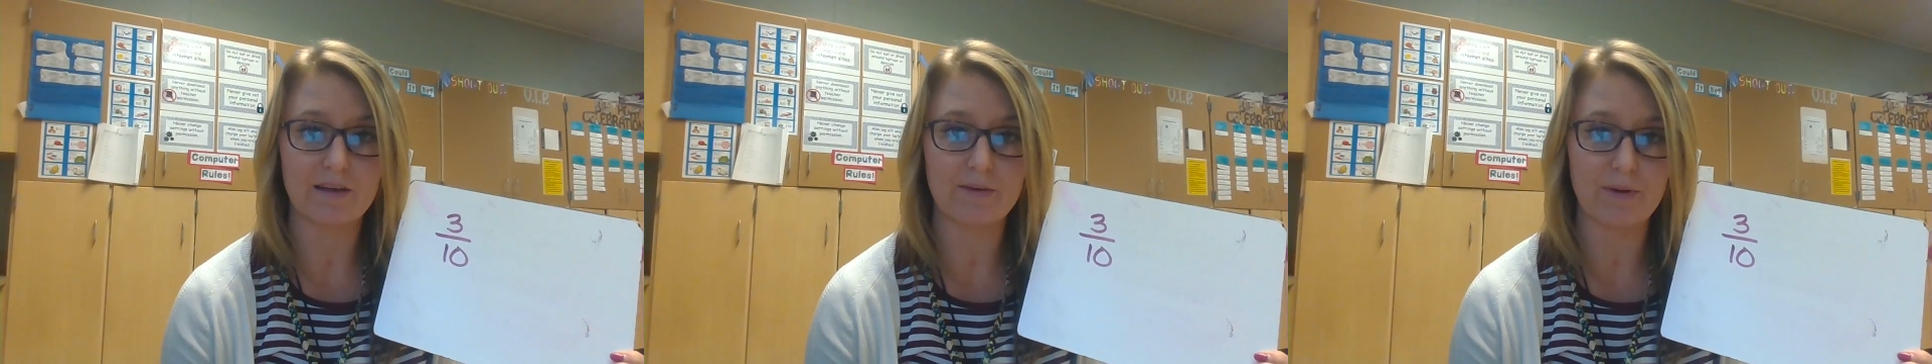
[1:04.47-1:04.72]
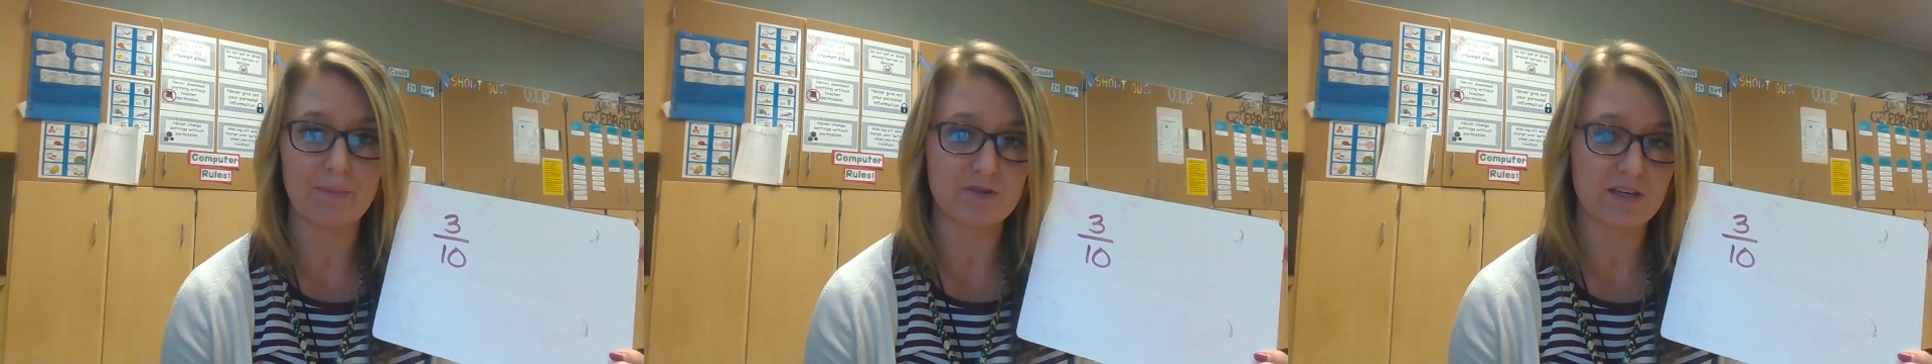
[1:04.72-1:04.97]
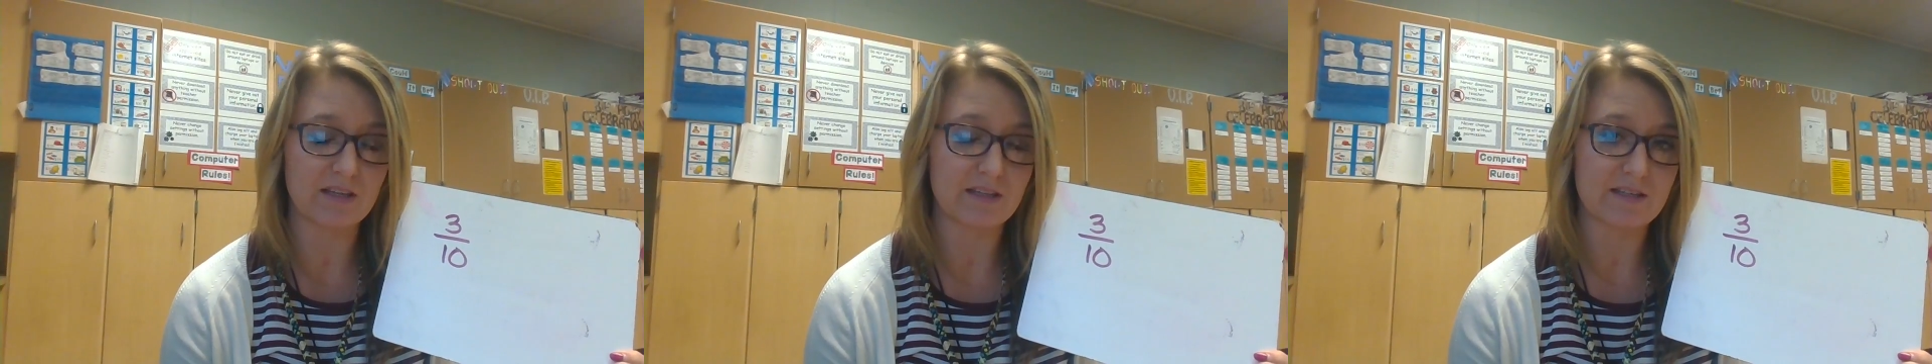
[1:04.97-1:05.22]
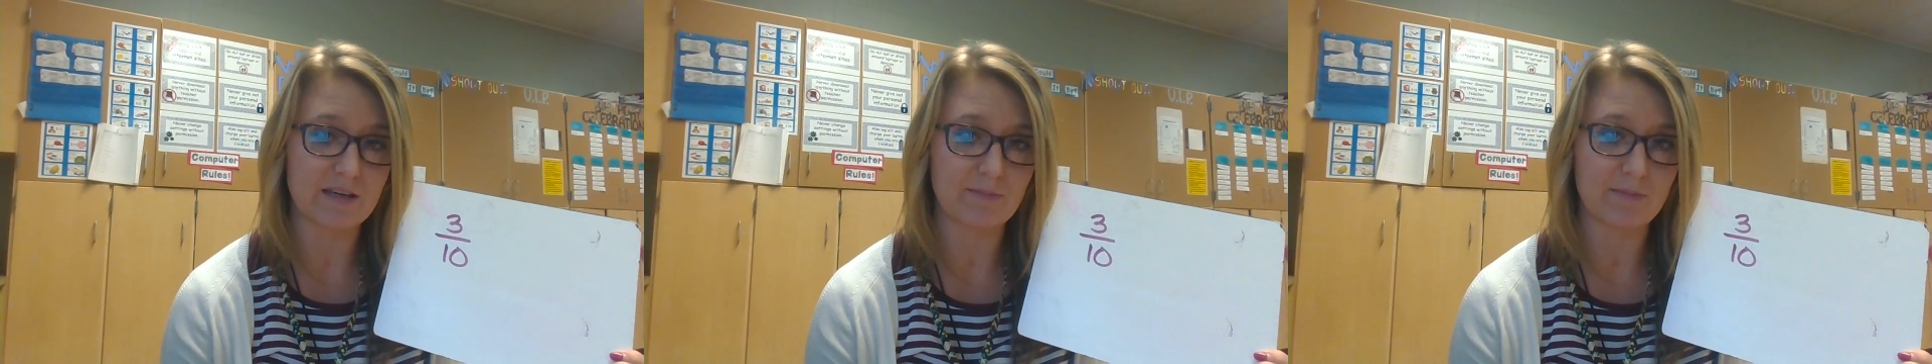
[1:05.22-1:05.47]
They represent the
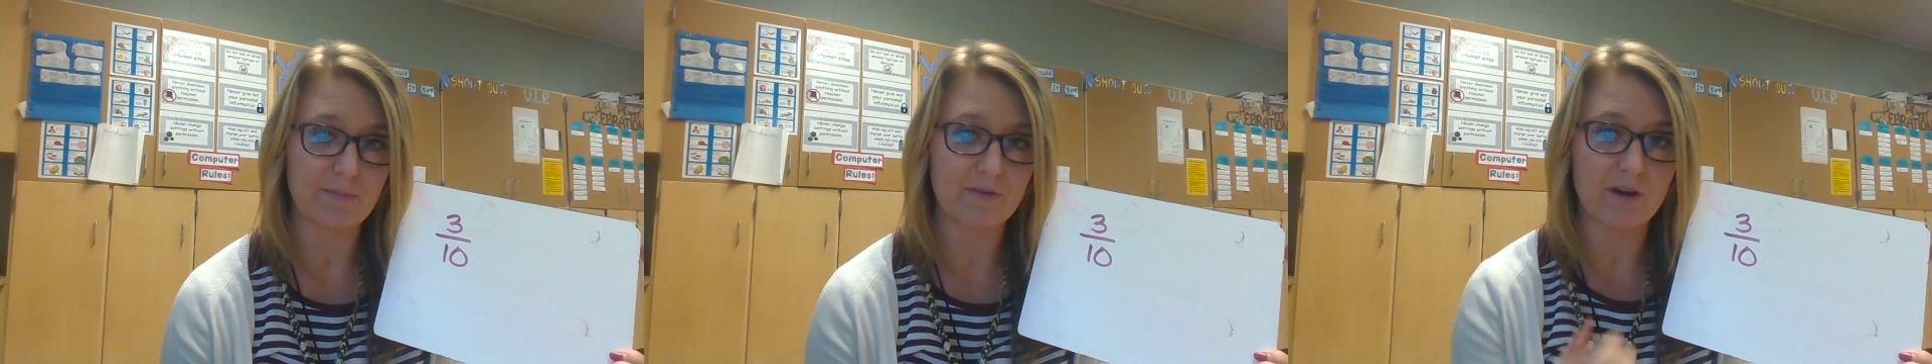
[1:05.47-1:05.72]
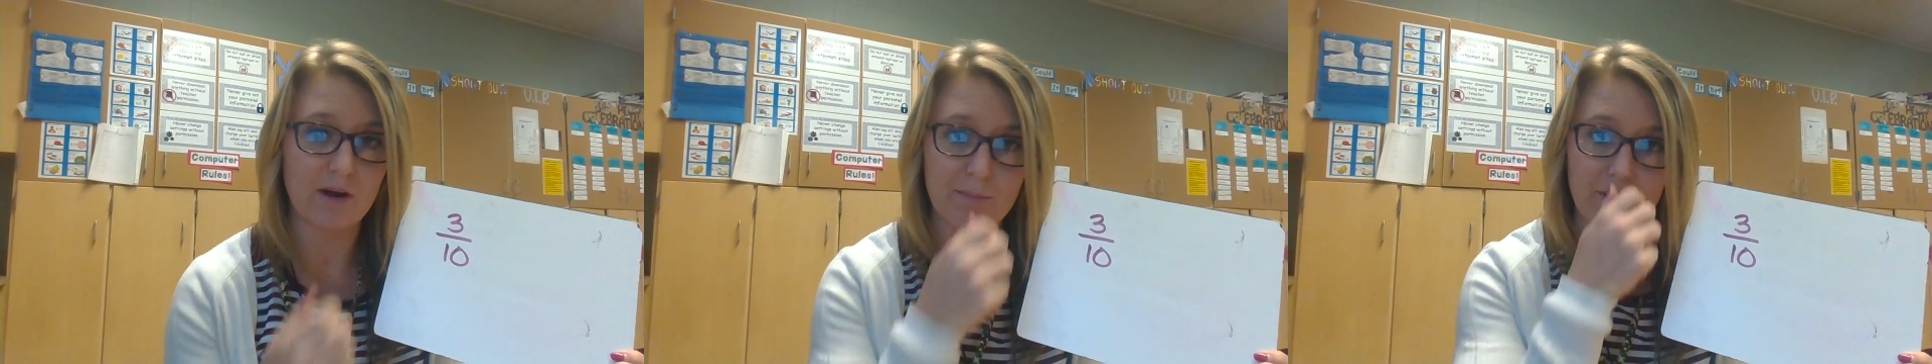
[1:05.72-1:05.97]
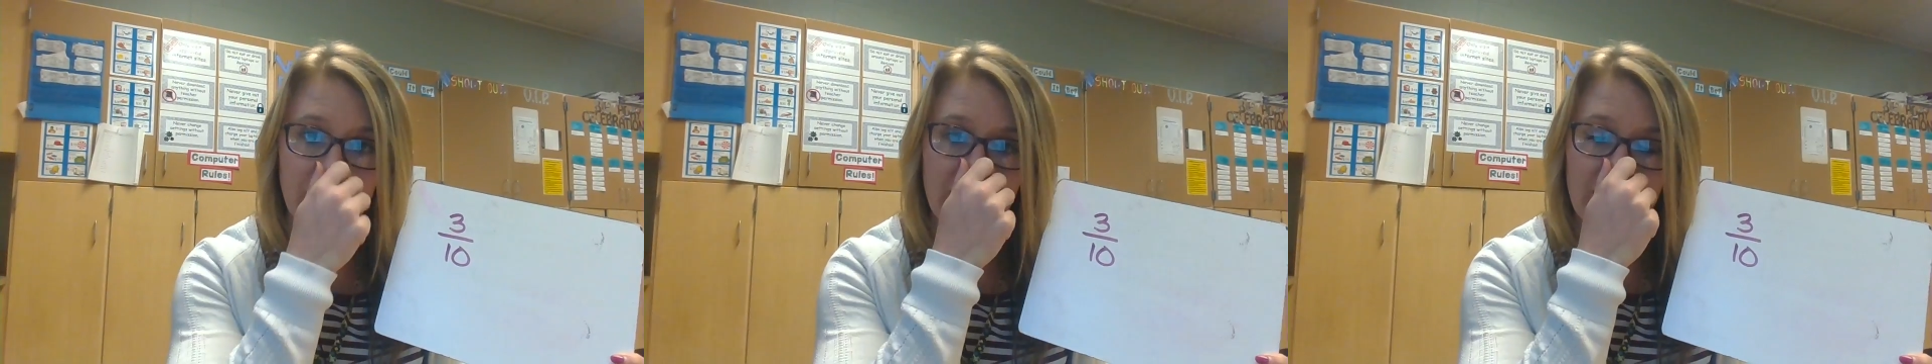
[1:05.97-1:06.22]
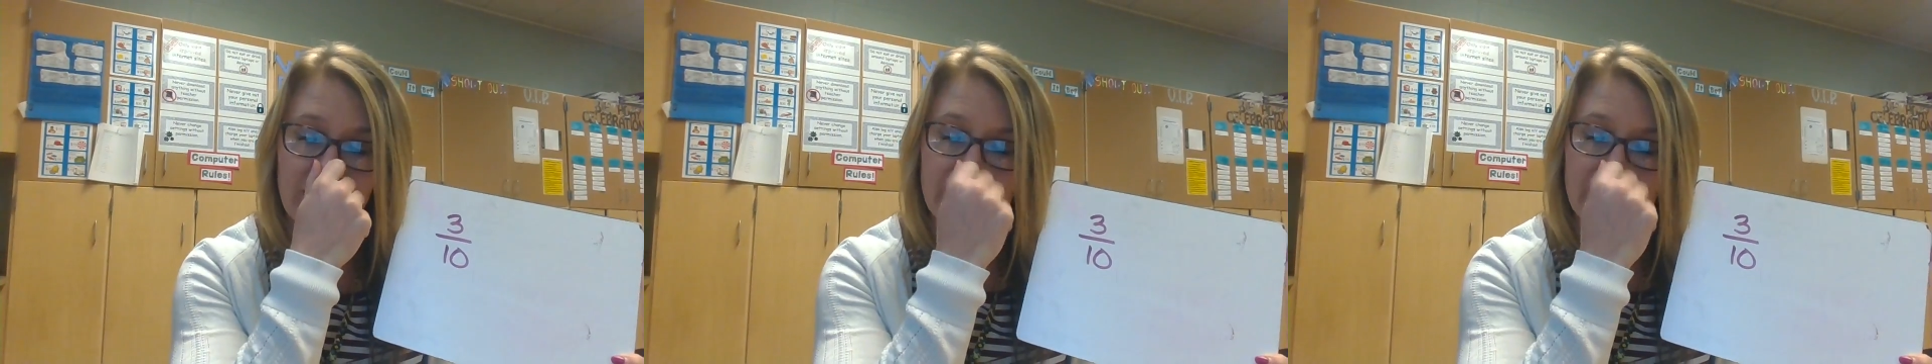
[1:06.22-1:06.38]
same type of number.